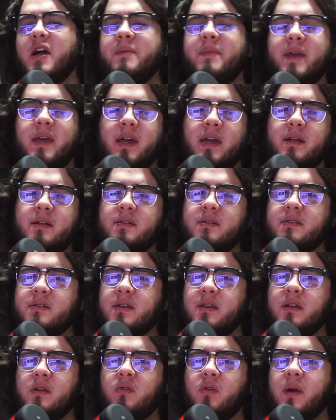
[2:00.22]
I began
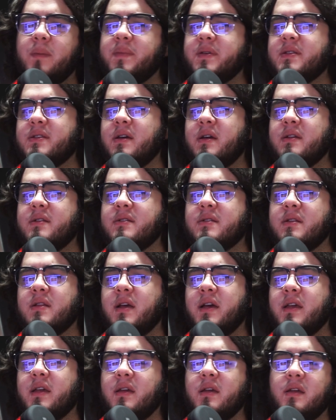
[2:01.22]
seeing websites
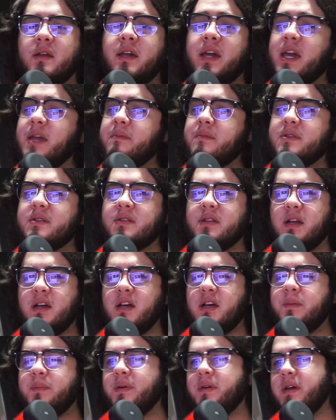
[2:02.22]
like
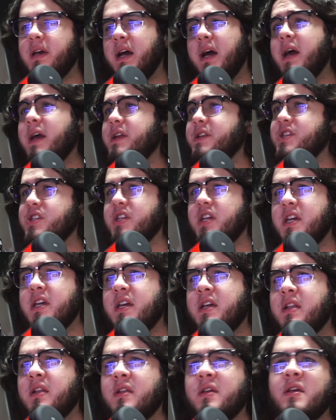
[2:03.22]
GameStop,
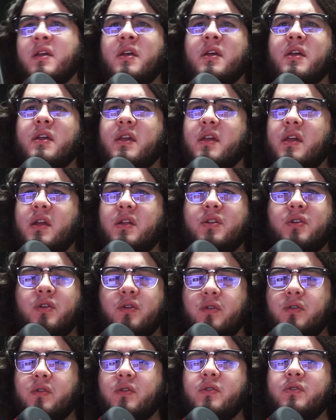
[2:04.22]
IGN, Kid
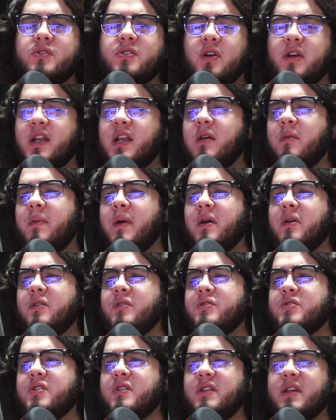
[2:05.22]
Guru talking
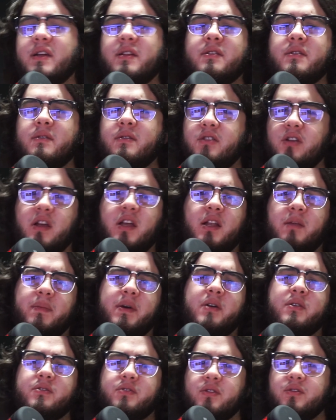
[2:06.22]
about
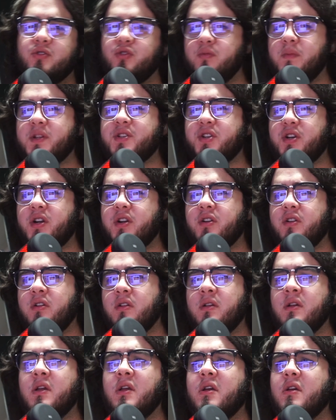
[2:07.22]
Doom
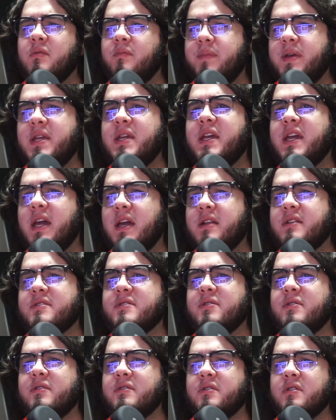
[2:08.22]
Eternal being
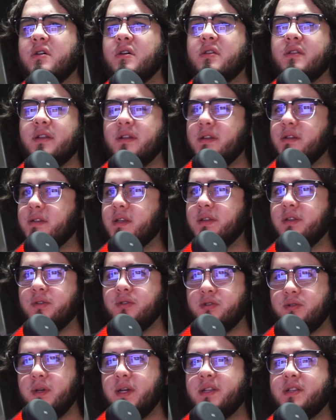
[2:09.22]
cancelled on the
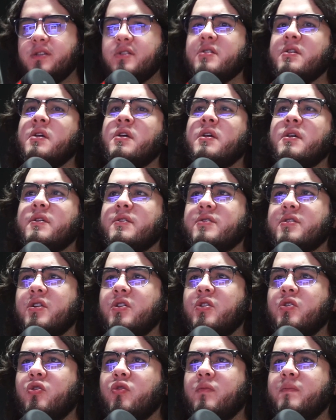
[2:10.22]
Nintendo Switch.
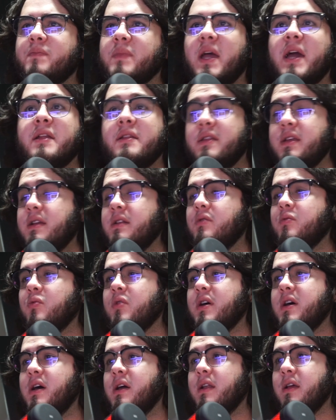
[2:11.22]
So I did
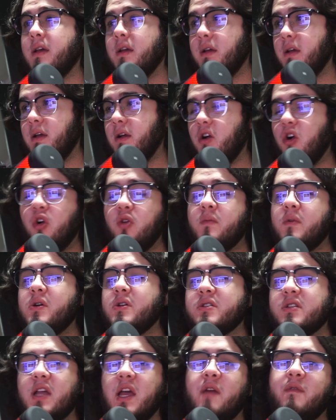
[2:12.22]
what
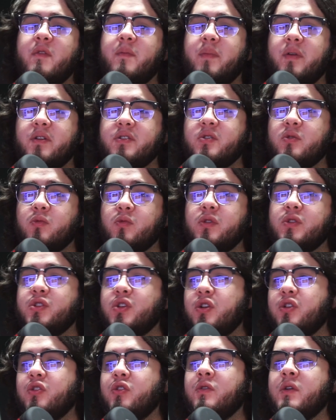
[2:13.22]
almost every person would
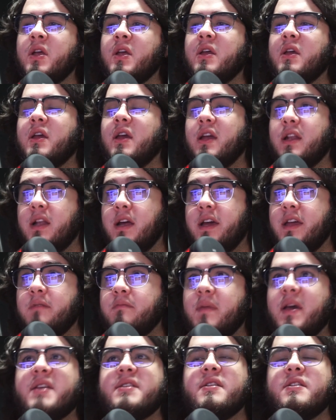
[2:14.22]
do, and I
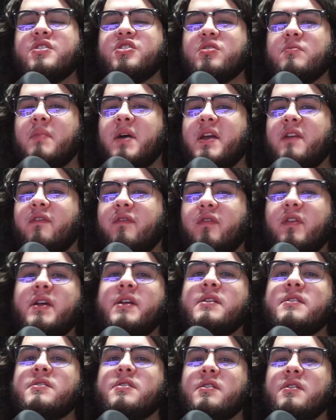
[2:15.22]
messaged my
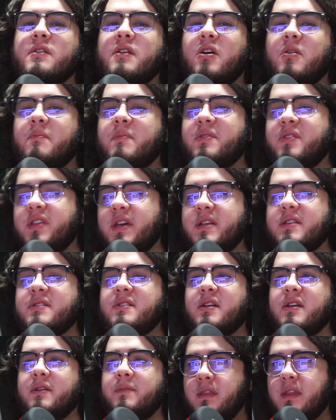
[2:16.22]
friends on
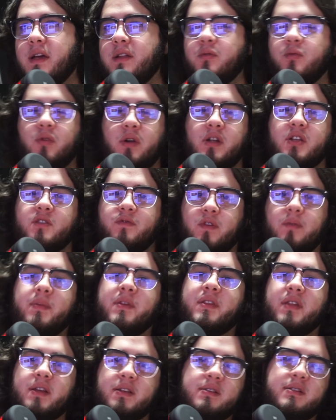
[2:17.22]
Bethesda, that works for
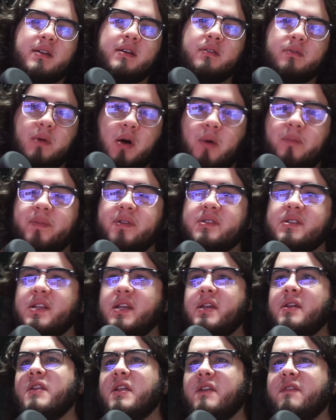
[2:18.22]
Bethesda
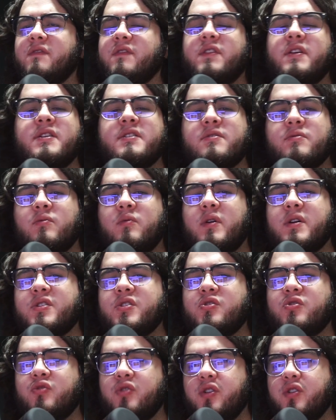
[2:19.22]
obviously, that if this
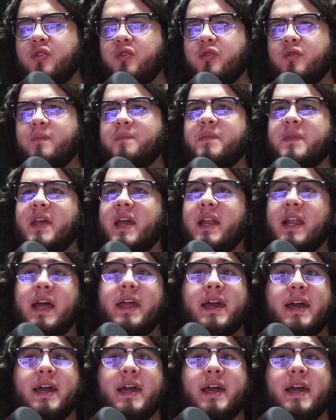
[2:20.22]
was true, and I